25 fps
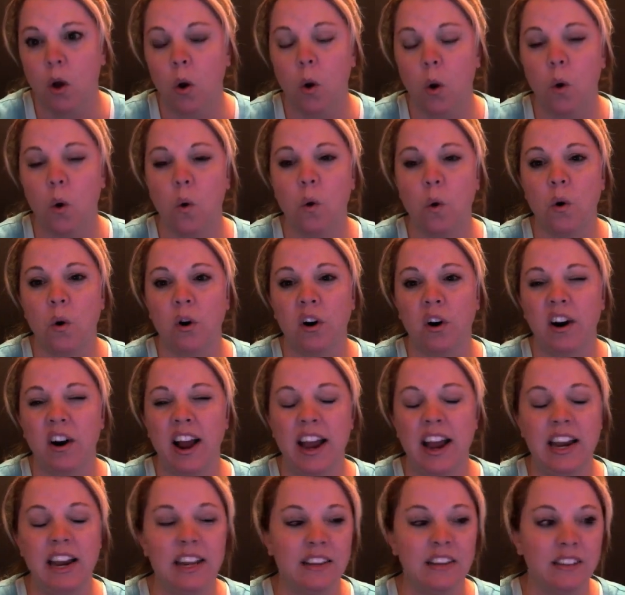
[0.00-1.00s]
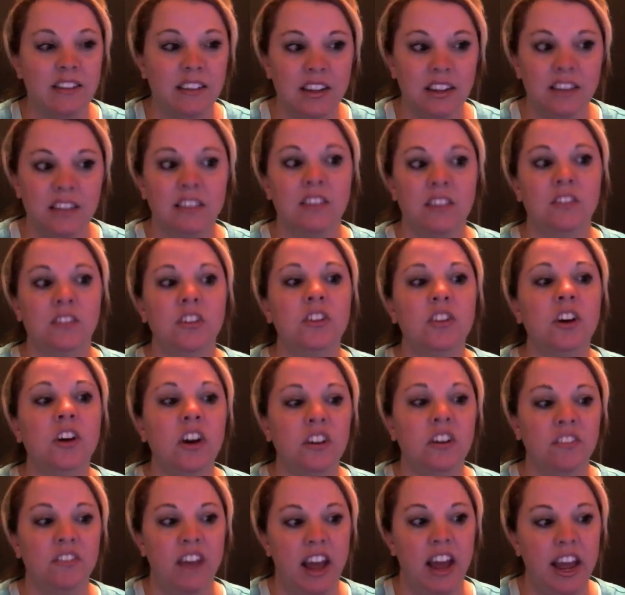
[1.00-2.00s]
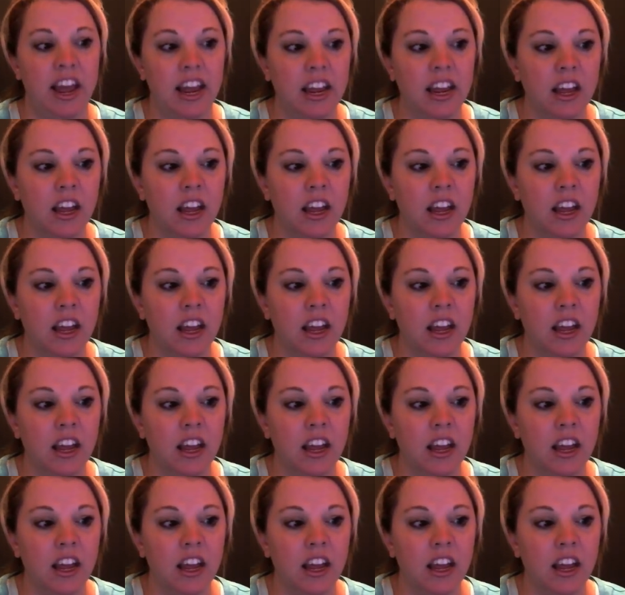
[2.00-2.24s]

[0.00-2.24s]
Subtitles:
or an extensive survey